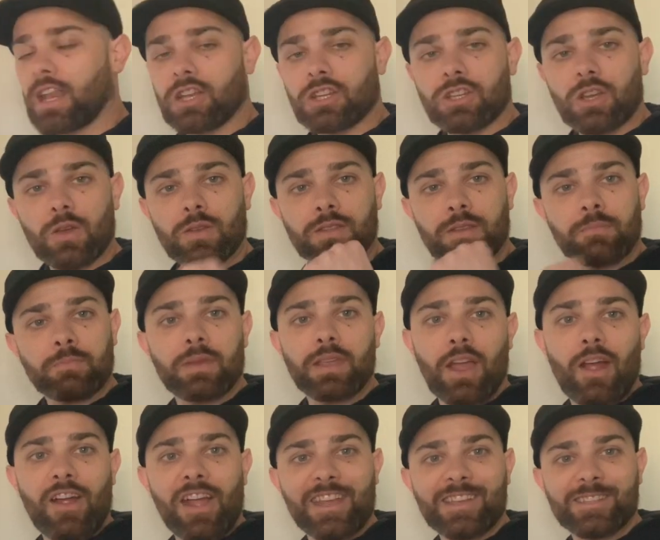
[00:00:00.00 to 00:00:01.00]
show some
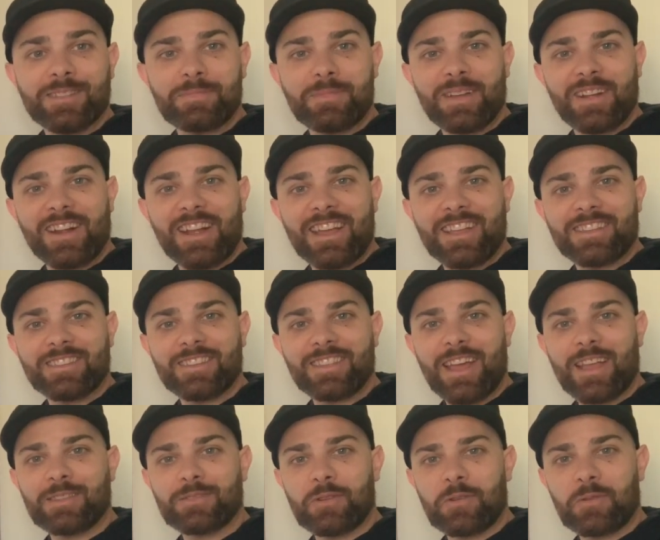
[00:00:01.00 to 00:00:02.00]
PRA spirit. So
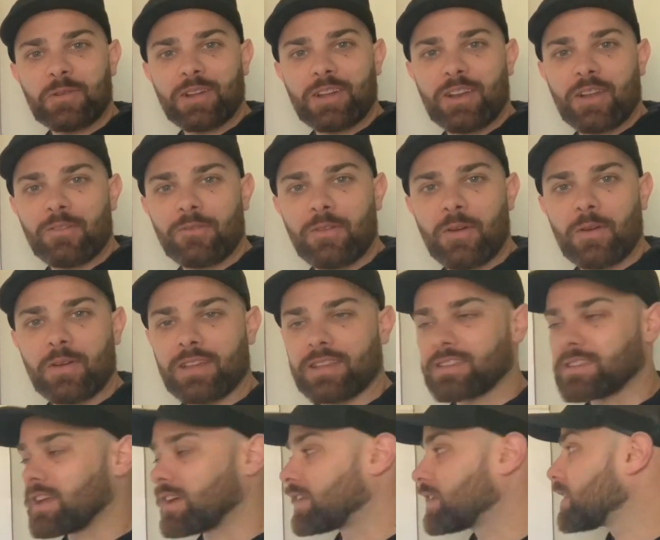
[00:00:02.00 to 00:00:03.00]
that's what we're going to focus
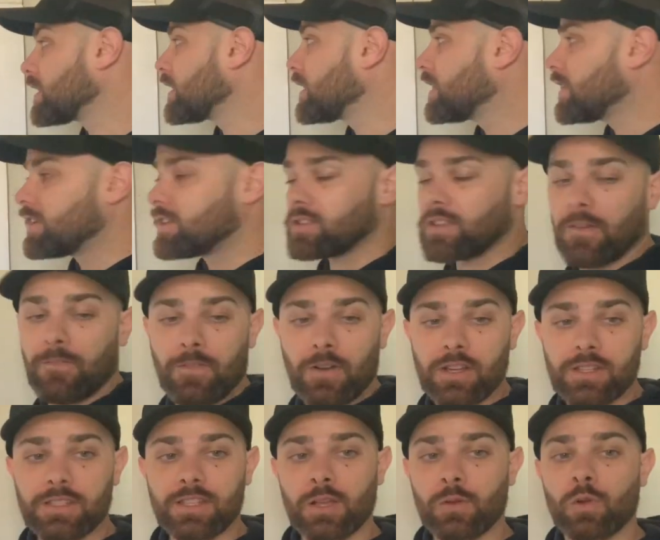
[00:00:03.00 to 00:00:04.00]
on. So the
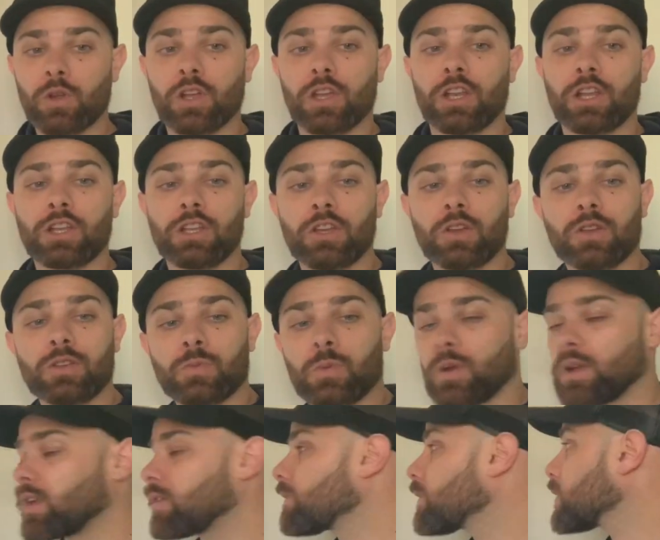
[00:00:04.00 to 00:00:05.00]
first thing we're going to do is we're
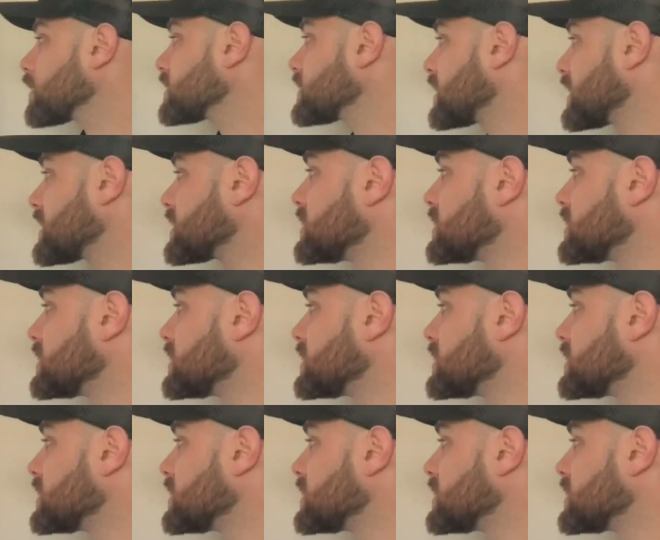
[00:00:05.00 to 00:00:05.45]
going to focus on his